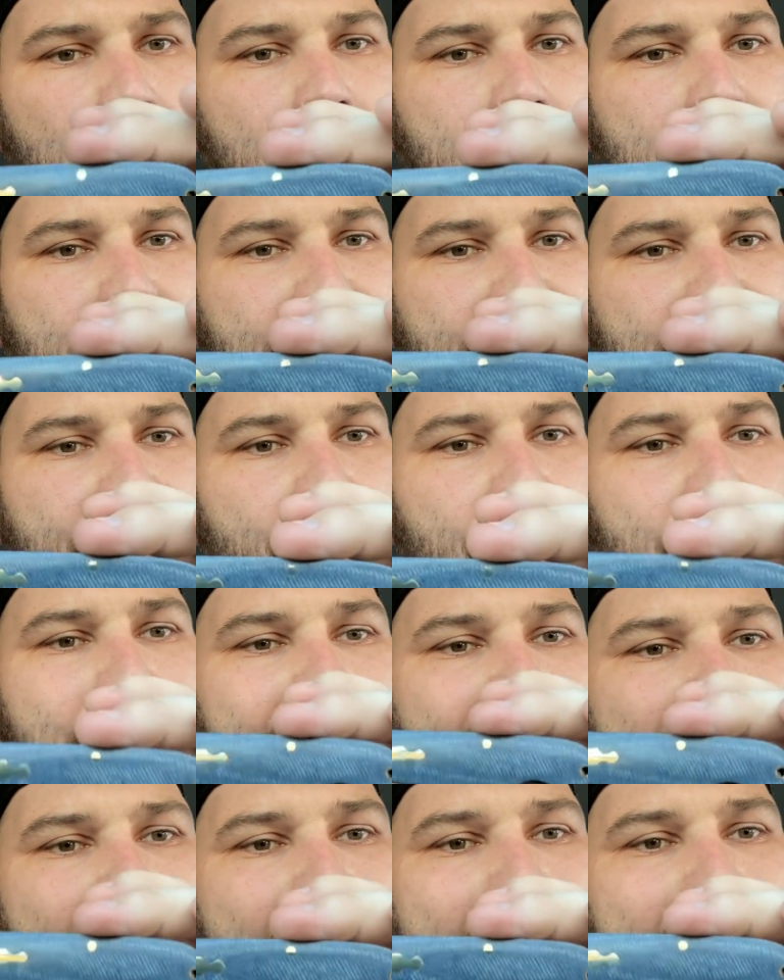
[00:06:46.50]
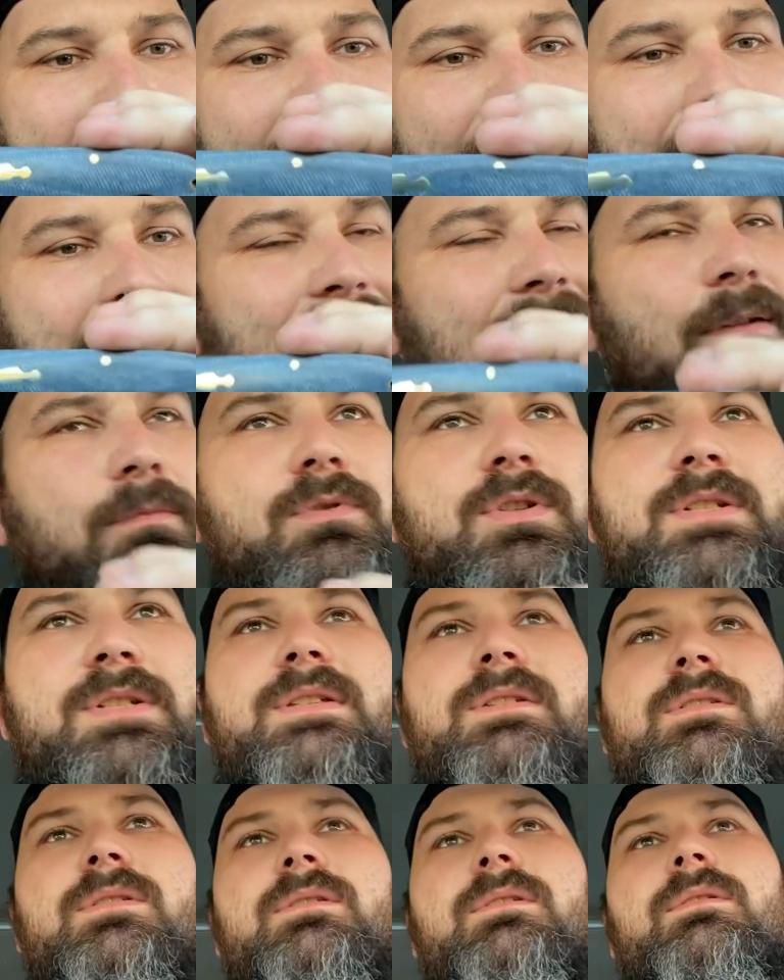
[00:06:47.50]
39 dollars
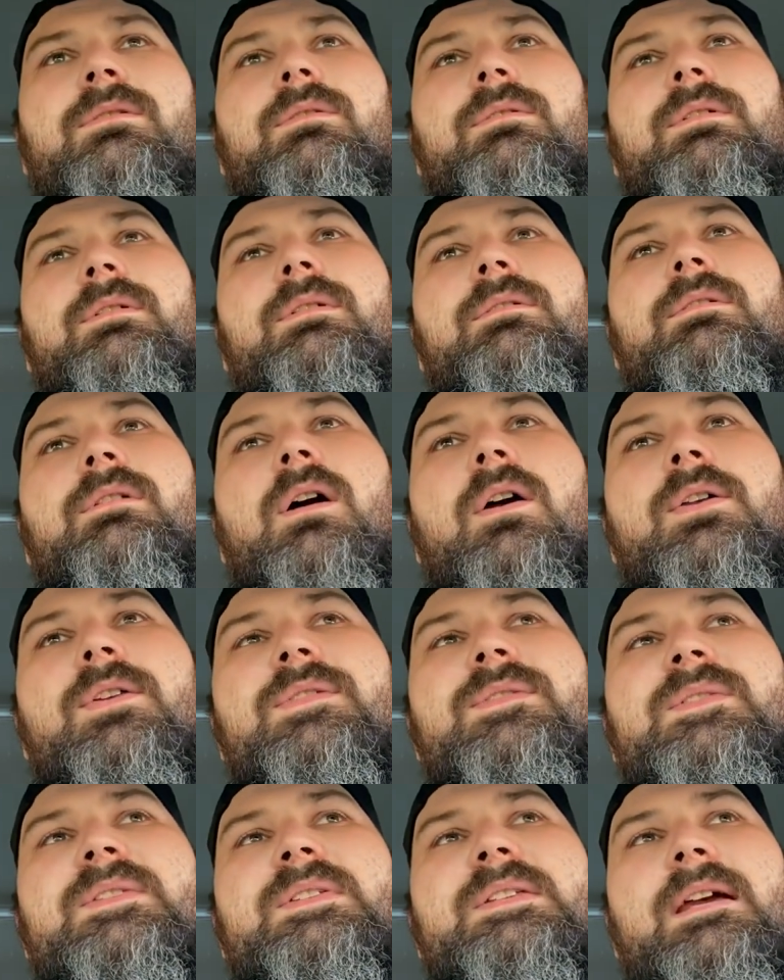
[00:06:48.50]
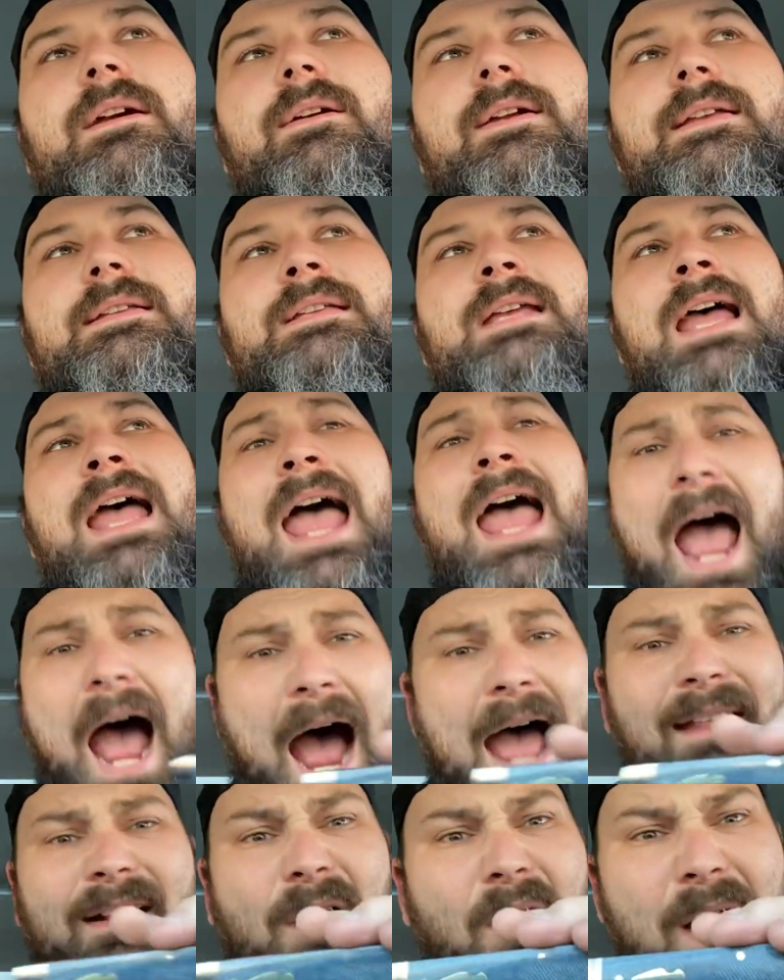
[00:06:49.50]
Just, dude, are you serious?
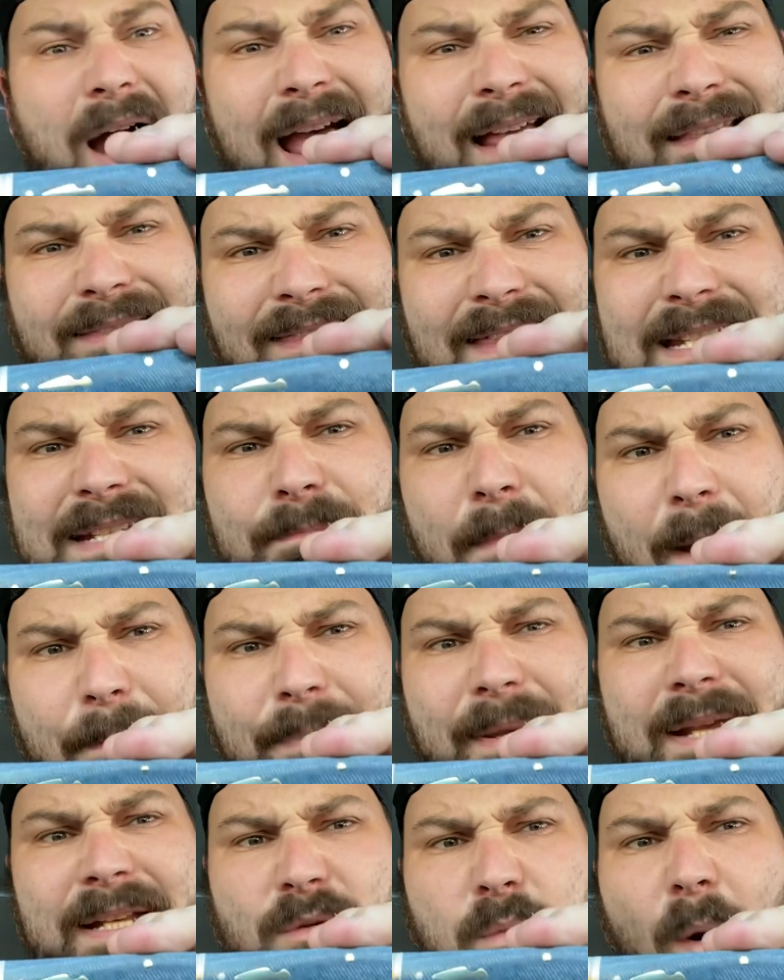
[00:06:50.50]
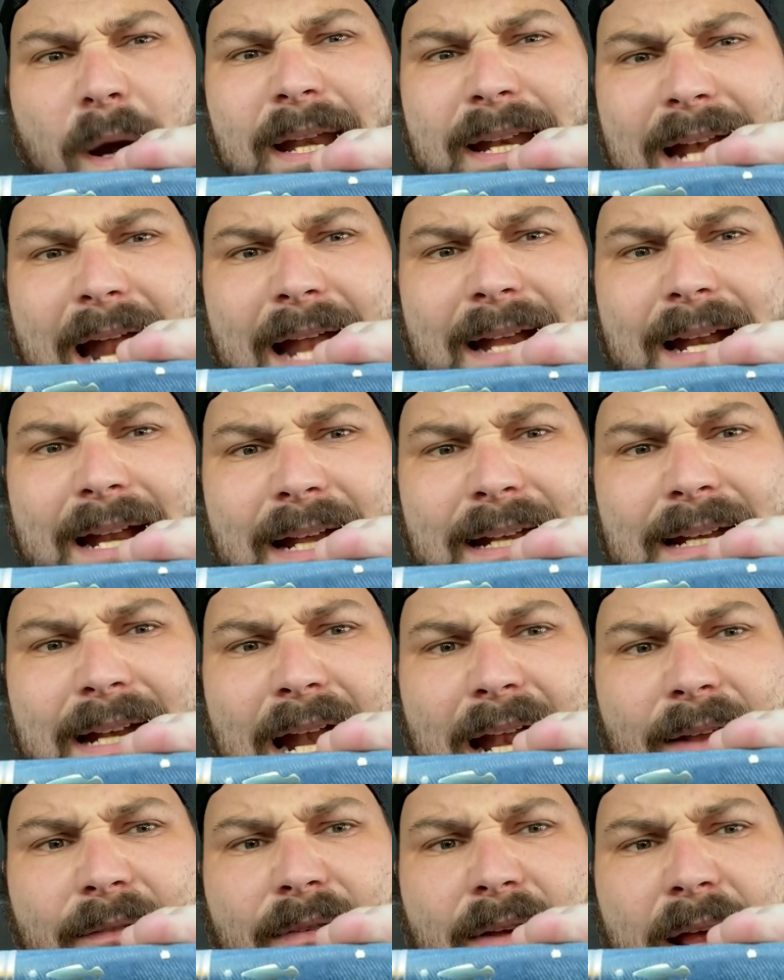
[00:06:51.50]
I don't, I, this might be
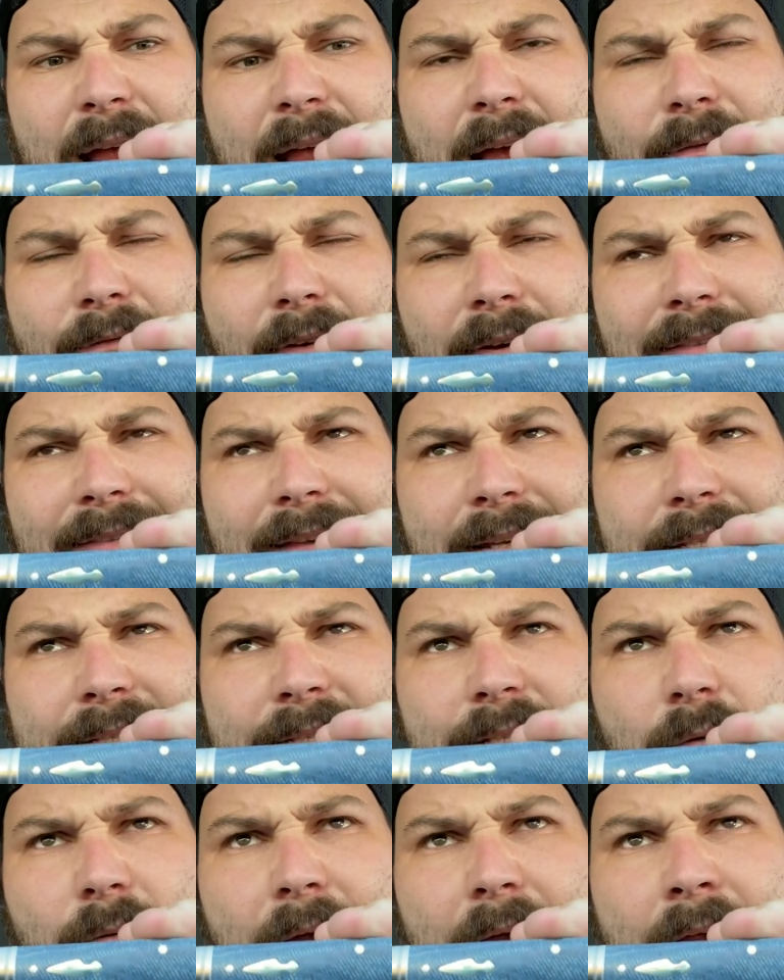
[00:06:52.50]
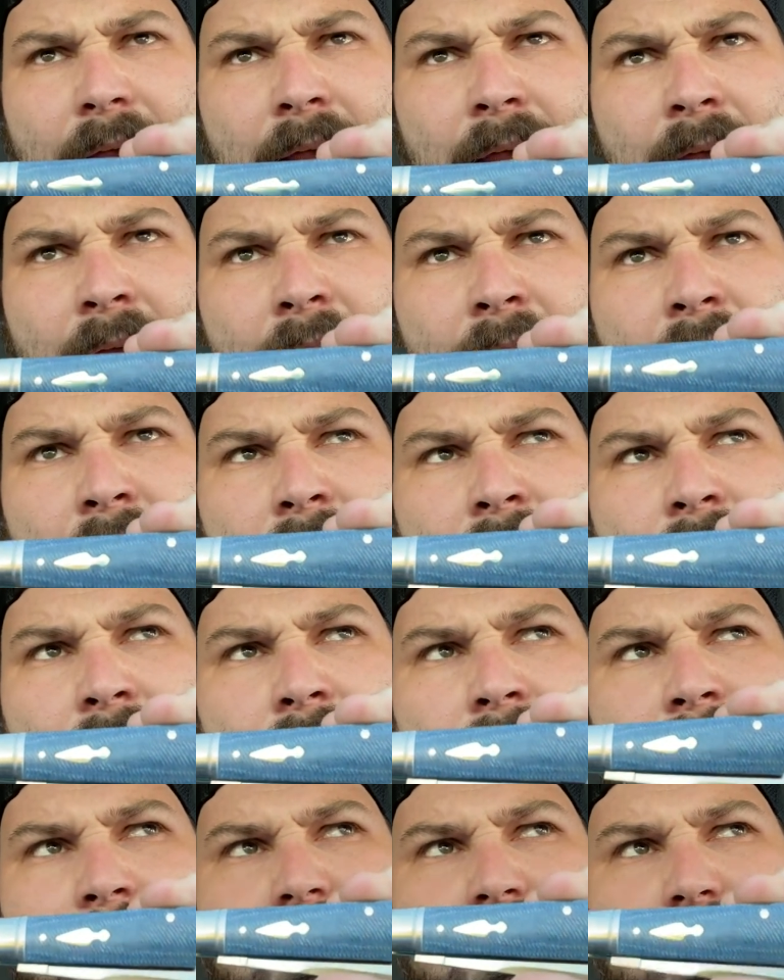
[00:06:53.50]
$29.99 if I, if I think so right.
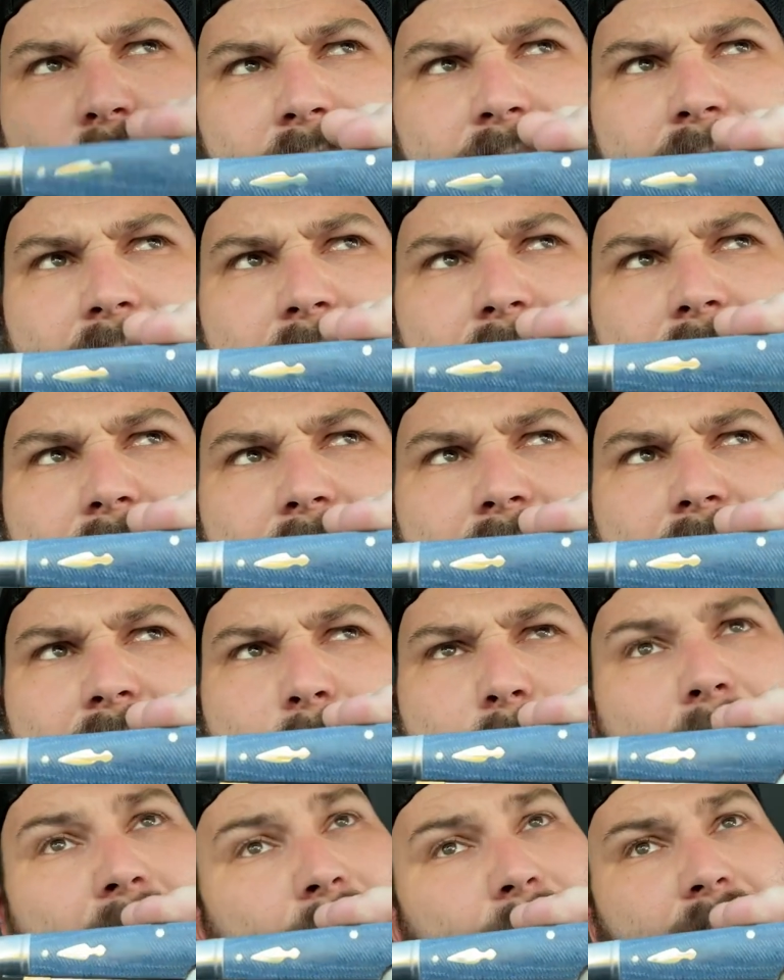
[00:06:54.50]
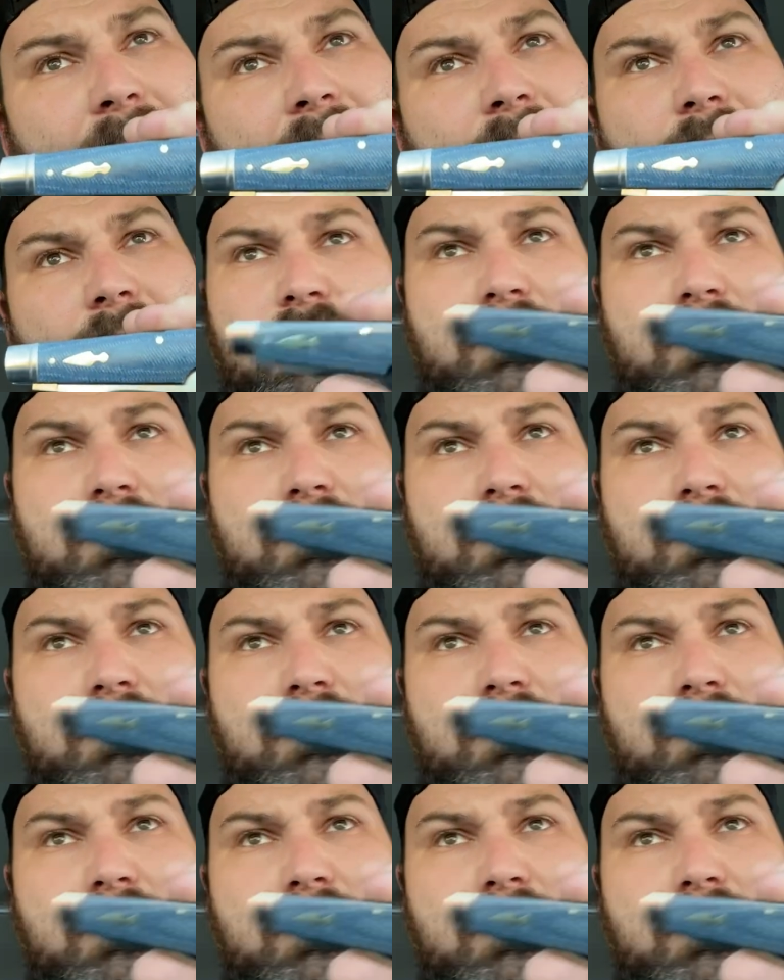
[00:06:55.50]
$29.99, maybe